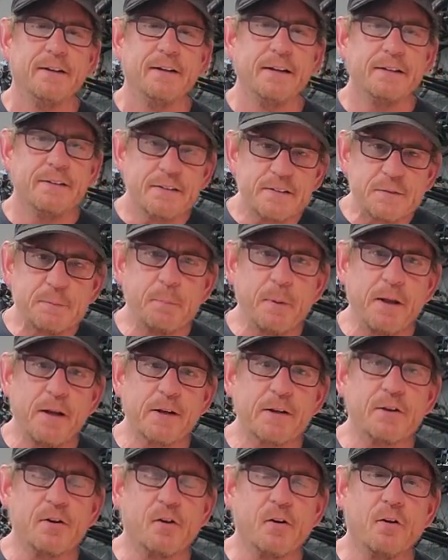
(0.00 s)
in this
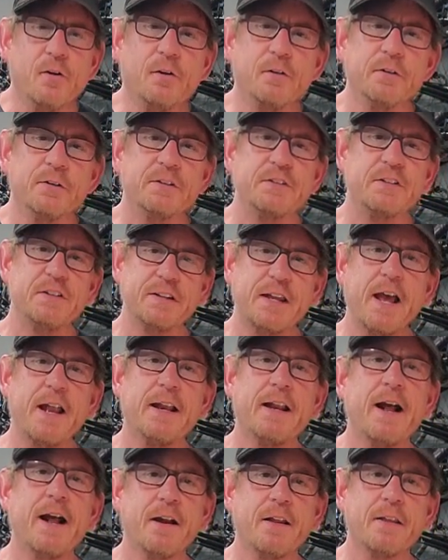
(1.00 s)
binnacle to get
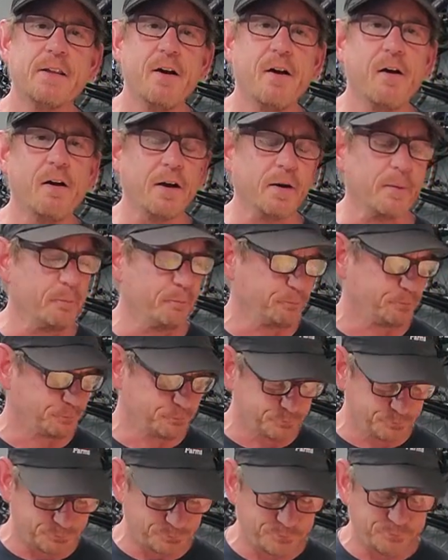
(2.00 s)
it out of the car.
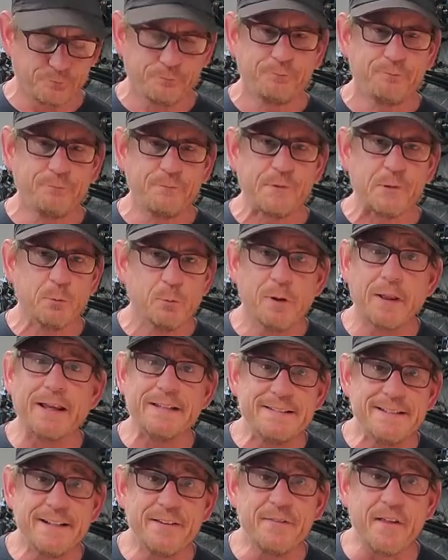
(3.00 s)
Well,
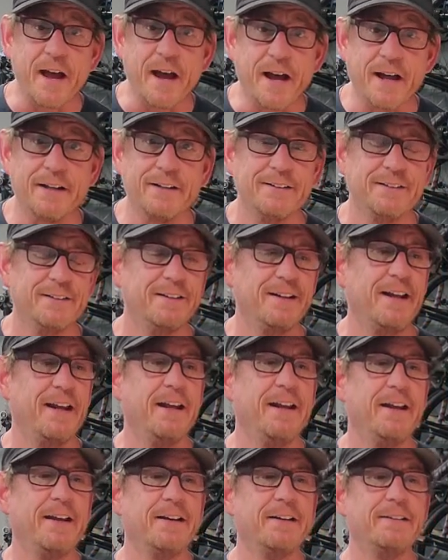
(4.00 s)
I did that,
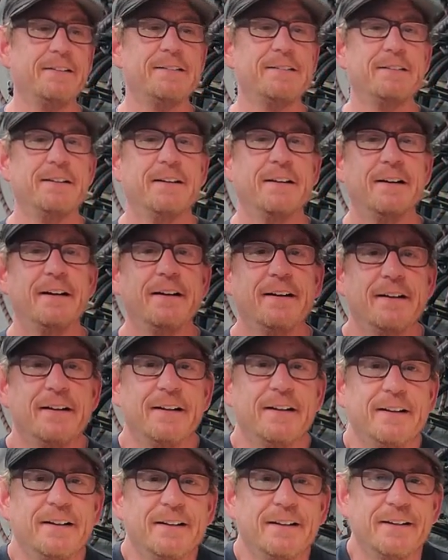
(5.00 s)
and
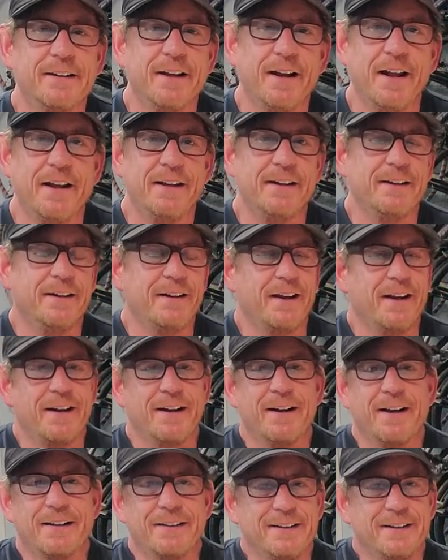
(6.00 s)

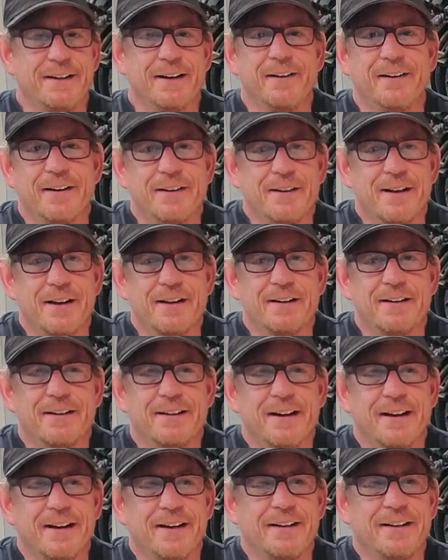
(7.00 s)

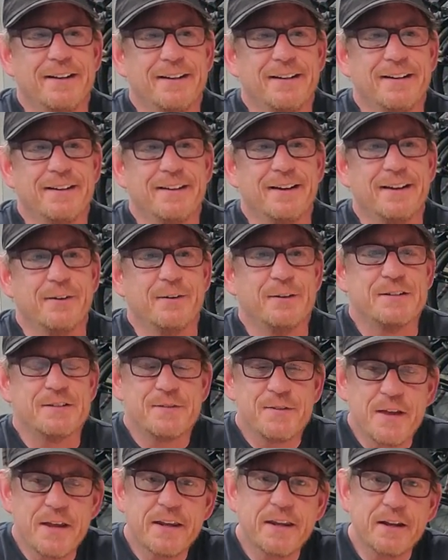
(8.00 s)
I was
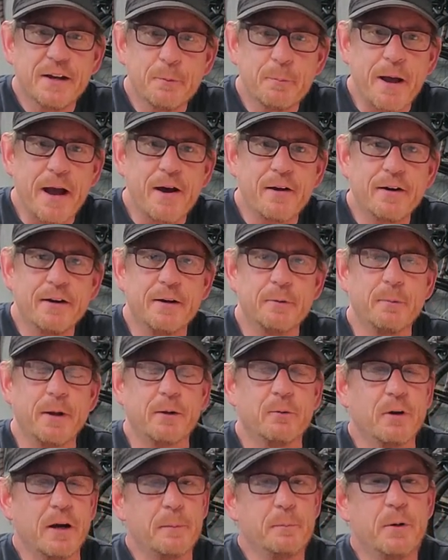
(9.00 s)
thinking about it. I'm
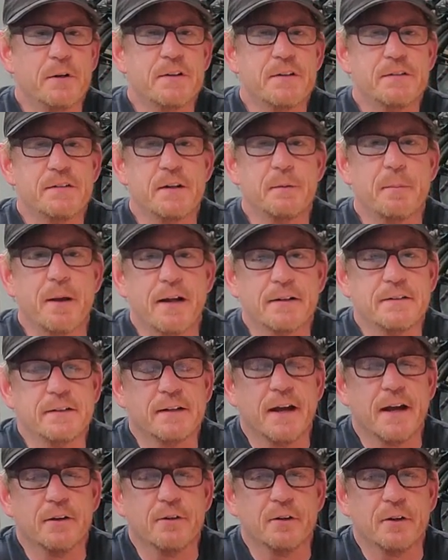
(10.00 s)
like, when I put this thing back
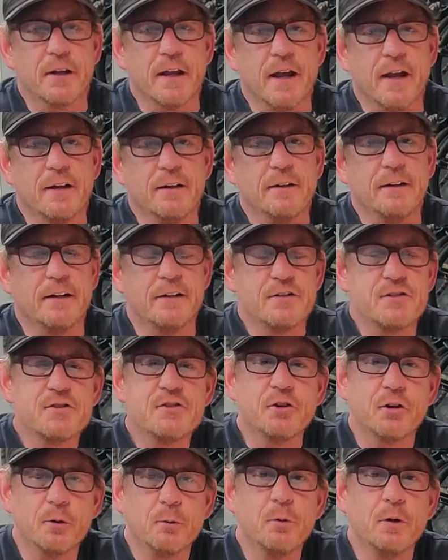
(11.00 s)
together again, it
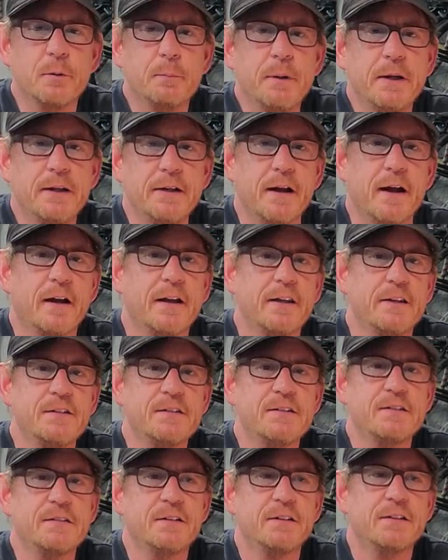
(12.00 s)
sure would be
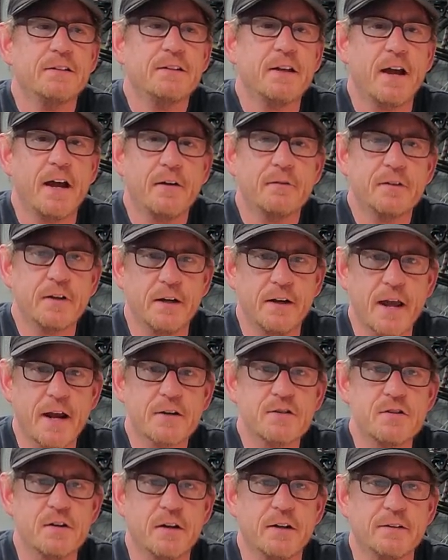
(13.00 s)
nice to have
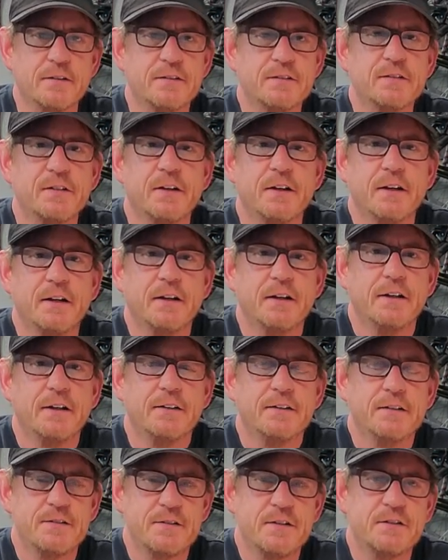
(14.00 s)
connections
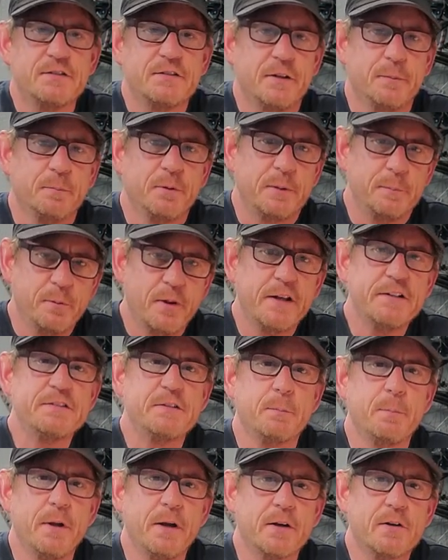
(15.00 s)
to just simply place
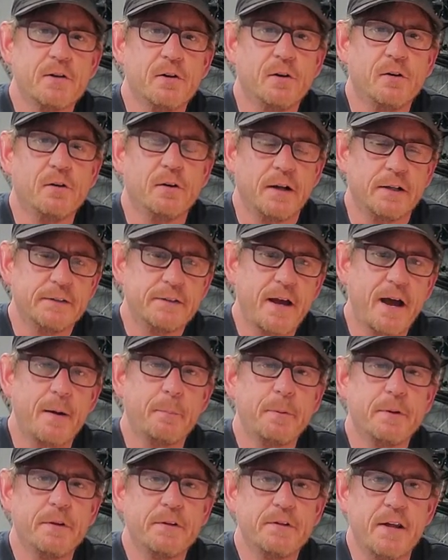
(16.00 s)
the binnacle on
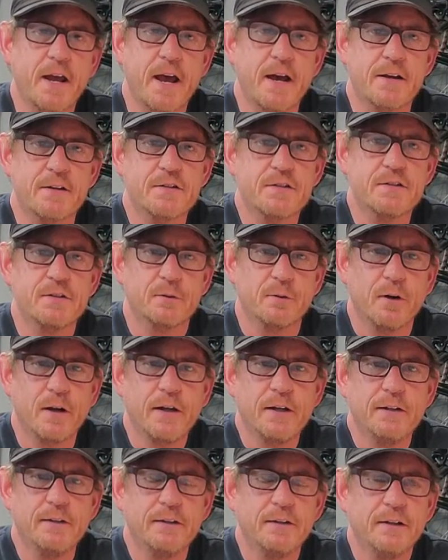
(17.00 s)
top of the dash,
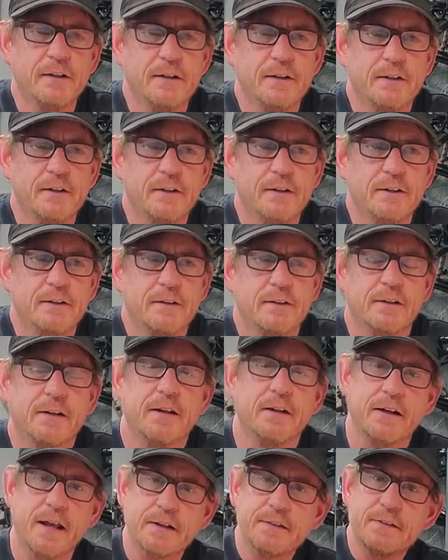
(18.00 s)
right?
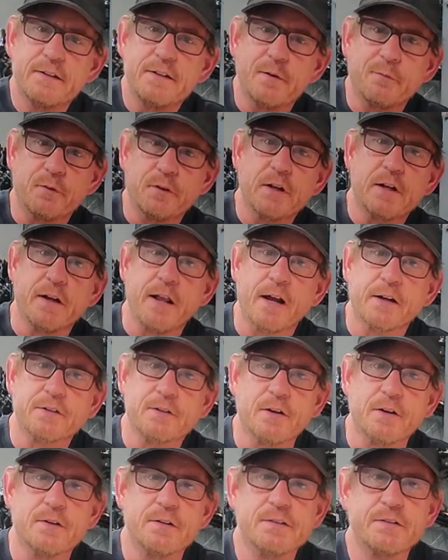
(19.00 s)
Connect the different
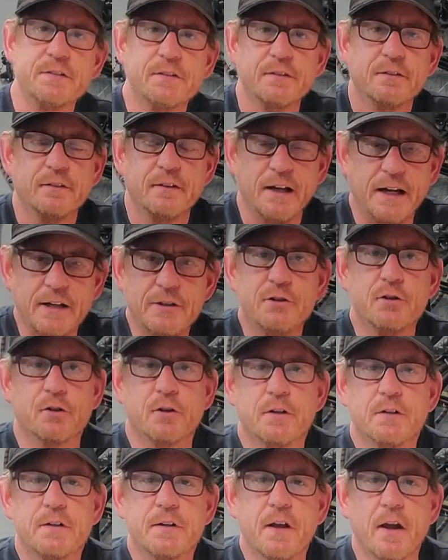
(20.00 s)
connectors, and you're
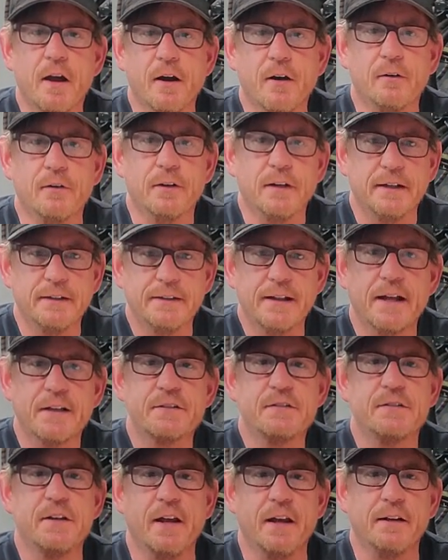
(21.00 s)
good to go, and
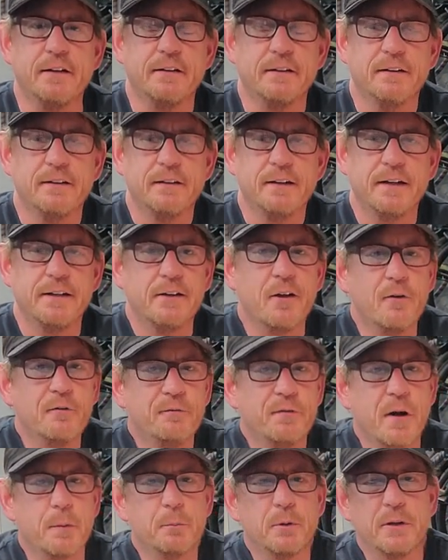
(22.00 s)
that's it. And no
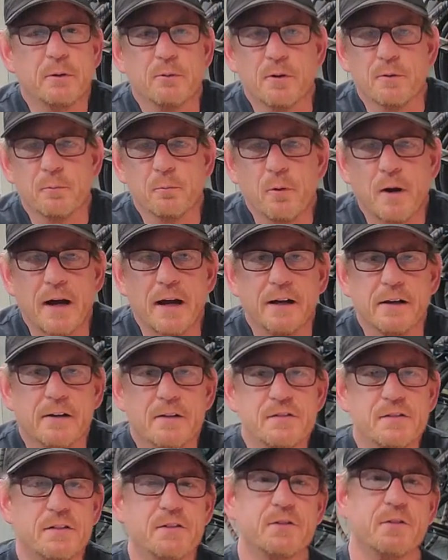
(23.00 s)
fumbling with
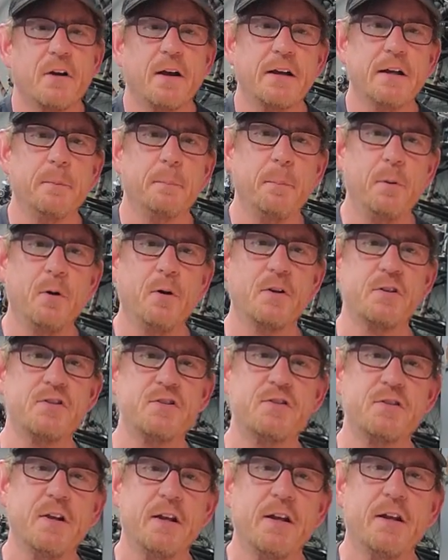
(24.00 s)
wires and trying to
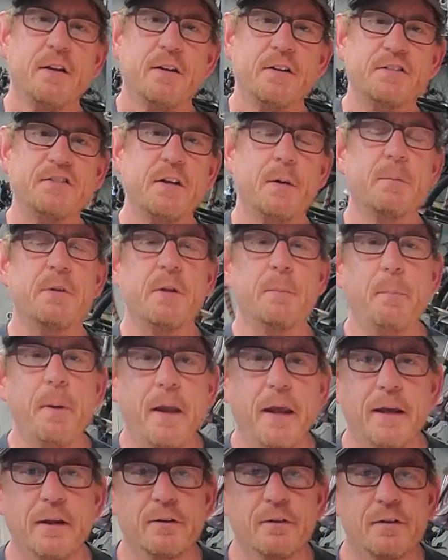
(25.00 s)
push some of the
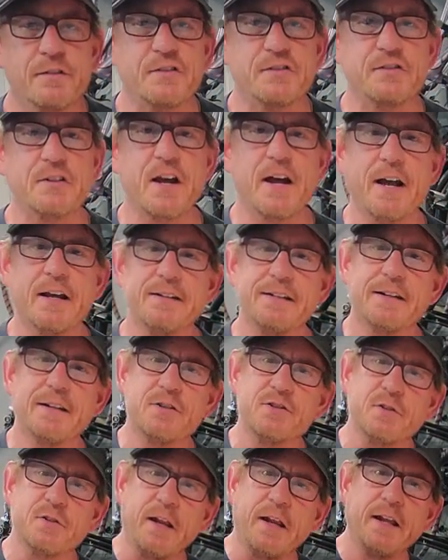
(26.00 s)
panels aside to
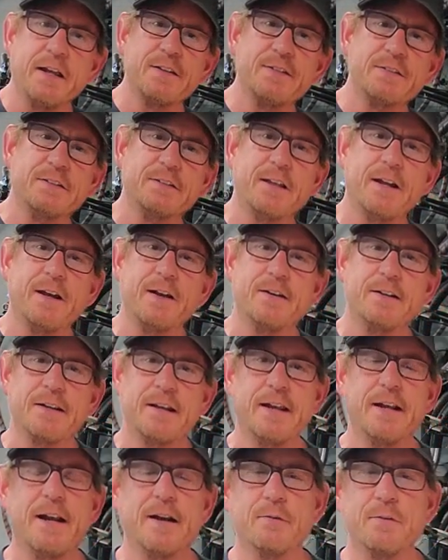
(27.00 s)
get your hands in there to
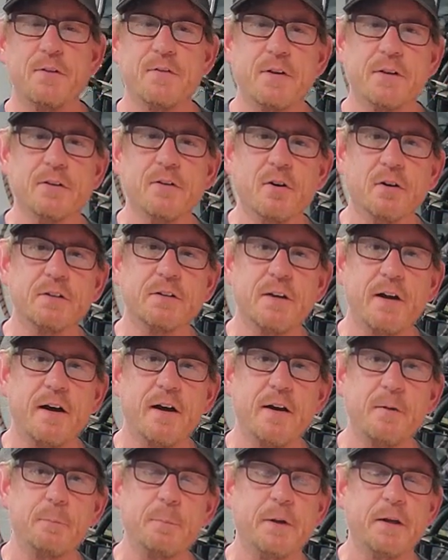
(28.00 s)
get everything hooked
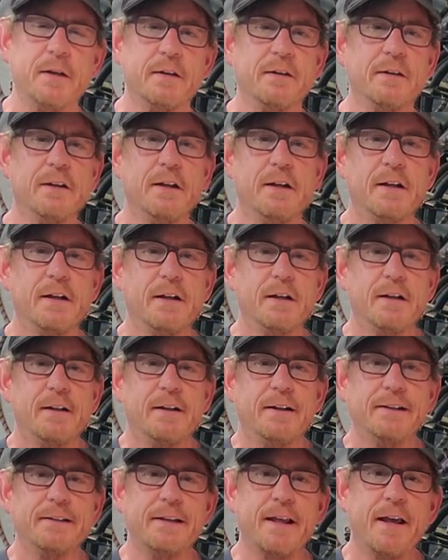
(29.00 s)
up,
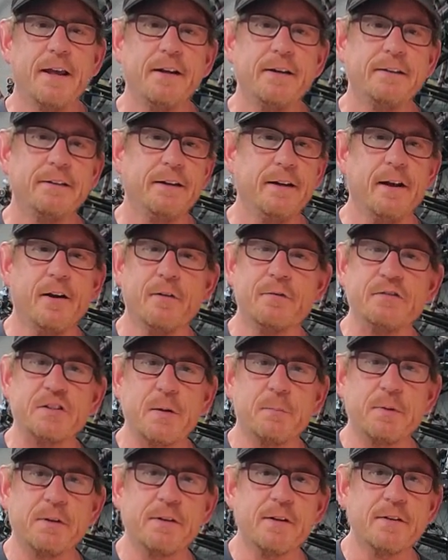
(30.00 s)
and then, you know, if
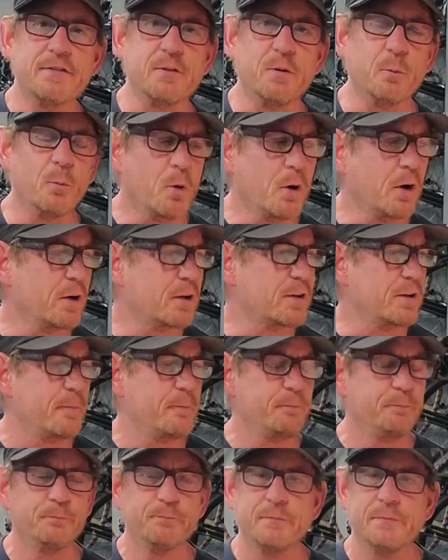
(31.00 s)
something doesn't work,
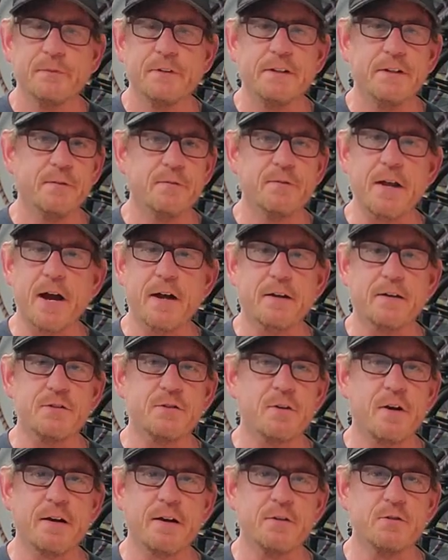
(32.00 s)
you've got to
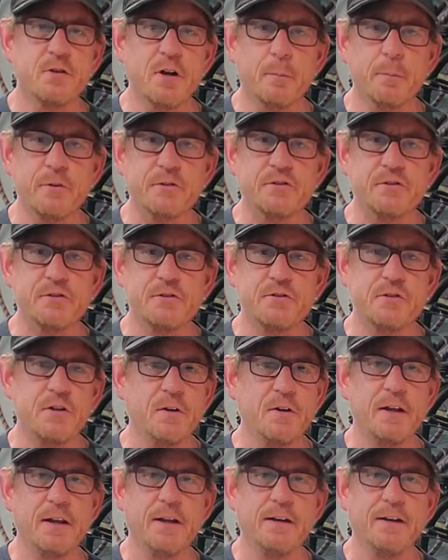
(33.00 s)
try to
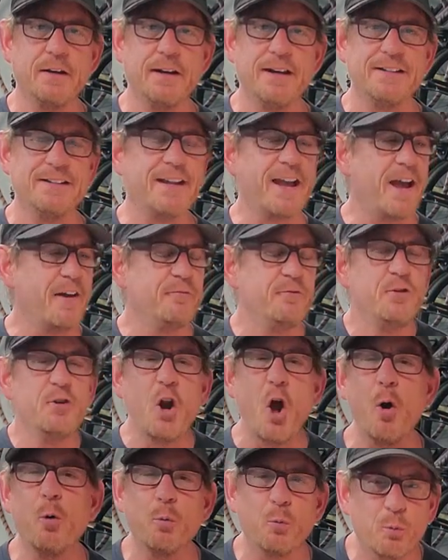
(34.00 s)
troubleshoot it, and you have
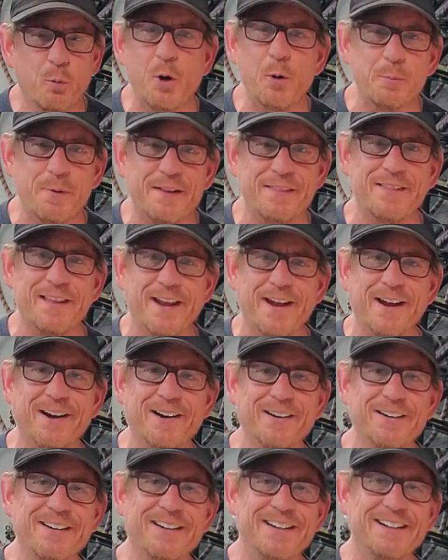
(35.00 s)
no room in
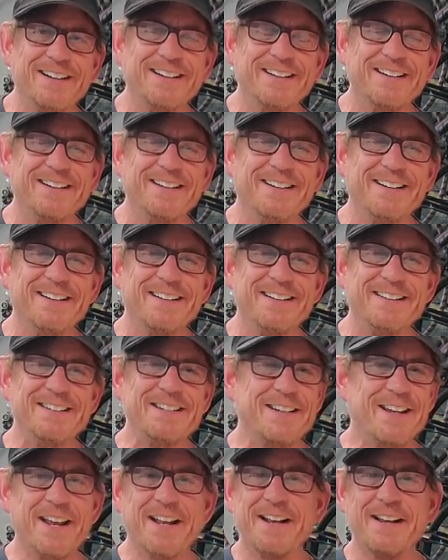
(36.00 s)
there
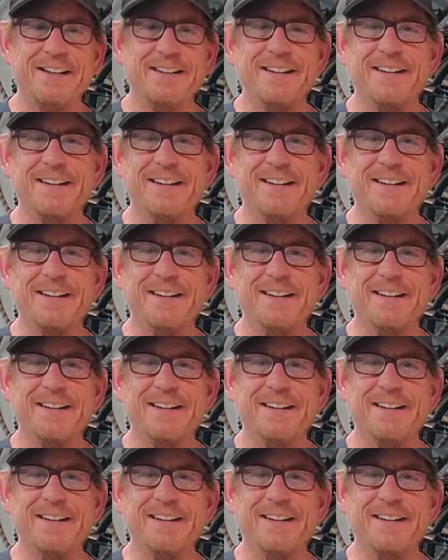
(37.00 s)
to get